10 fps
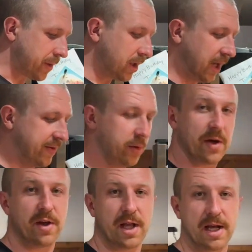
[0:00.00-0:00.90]
If you
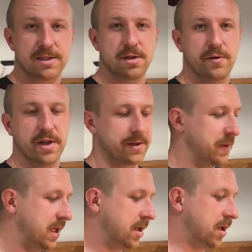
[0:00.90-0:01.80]
have a gas stove like
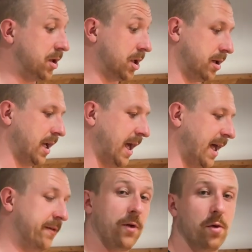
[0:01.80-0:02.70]
me, you're gonna
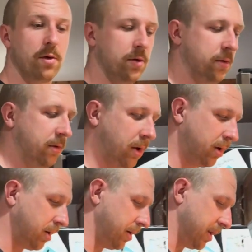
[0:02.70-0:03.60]
have oil
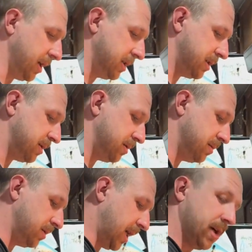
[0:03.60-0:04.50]
on this
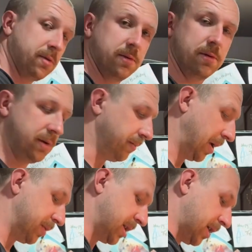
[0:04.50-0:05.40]
now, the
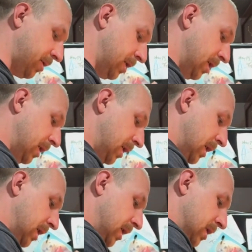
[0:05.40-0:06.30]
paper towel.
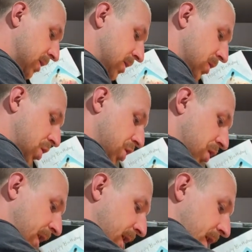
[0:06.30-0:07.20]
So
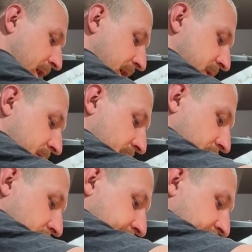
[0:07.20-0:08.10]
try to not start an
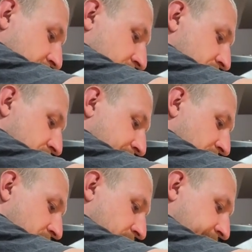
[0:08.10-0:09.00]
oil fire and drip it
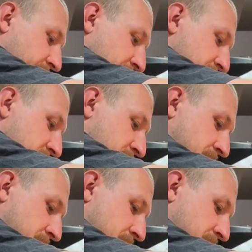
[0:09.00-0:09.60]
into the flames.